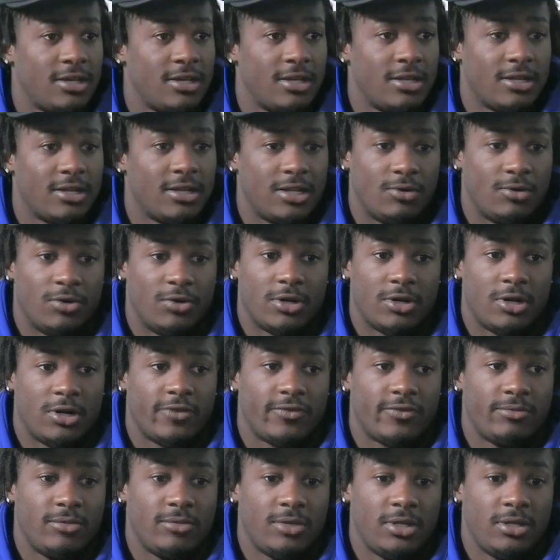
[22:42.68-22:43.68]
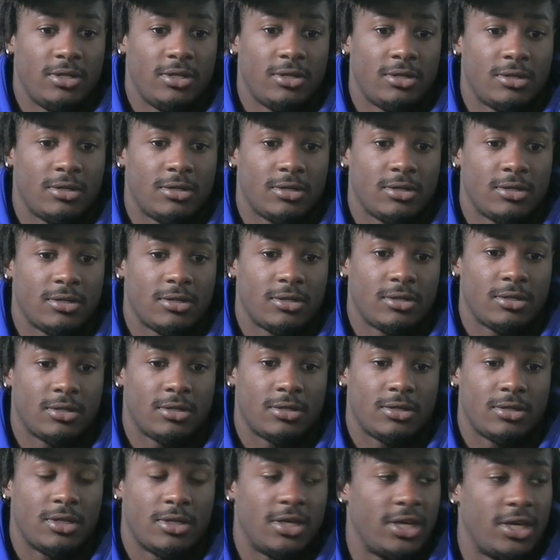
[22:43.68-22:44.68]
they want to offer me
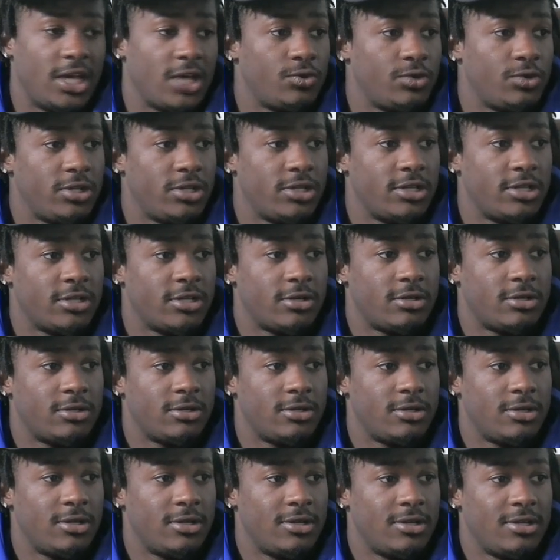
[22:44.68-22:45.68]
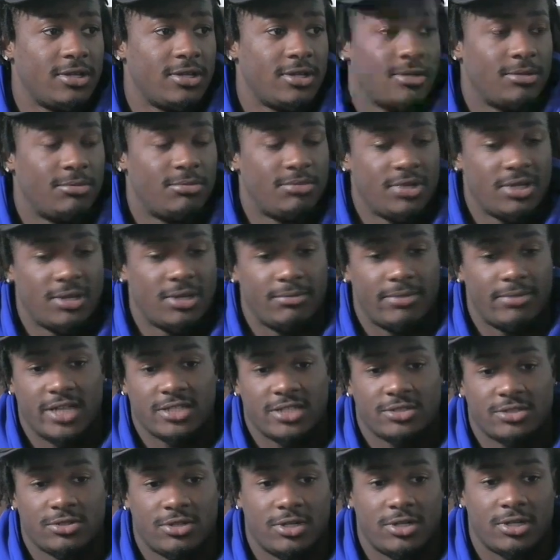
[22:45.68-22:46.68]
the equity deal, be
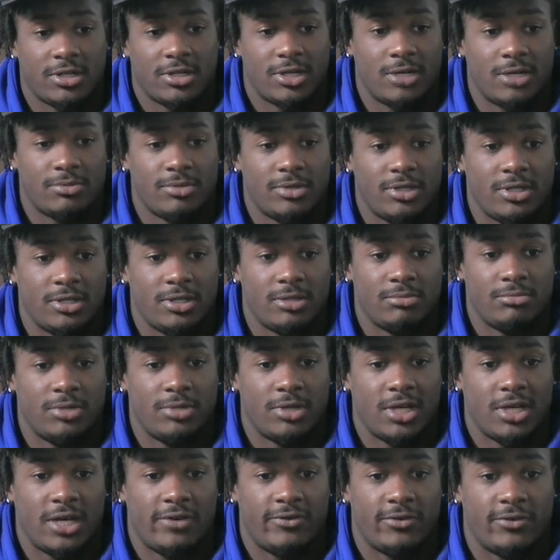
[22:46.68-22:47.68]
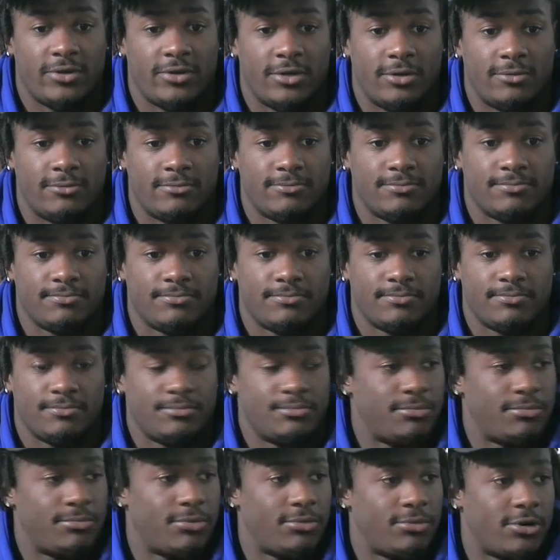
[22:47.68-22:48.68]
ambassador in the company, and have um,
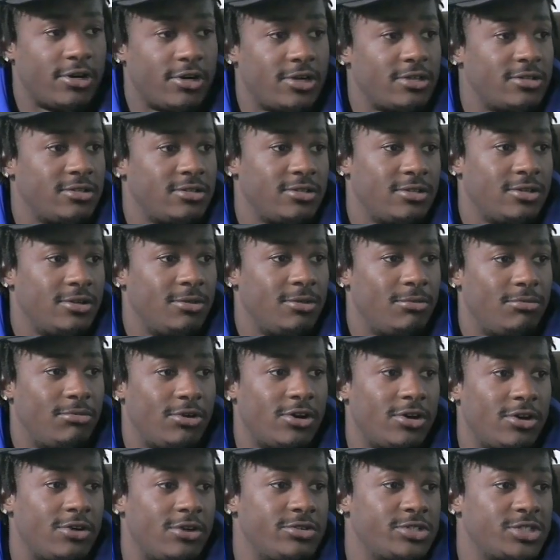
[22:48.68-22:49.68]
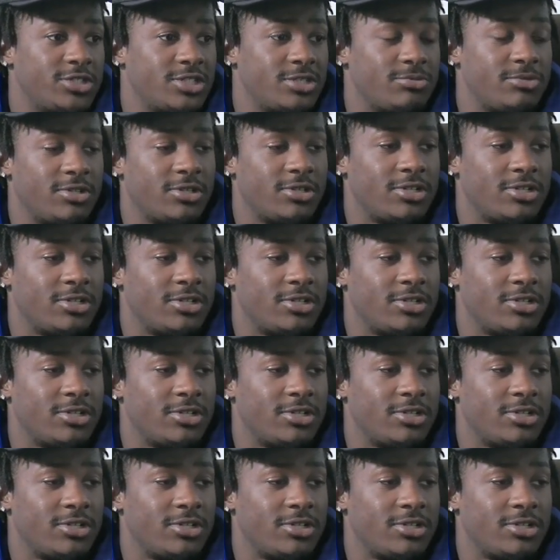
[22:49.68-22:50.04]
part Part ownership in the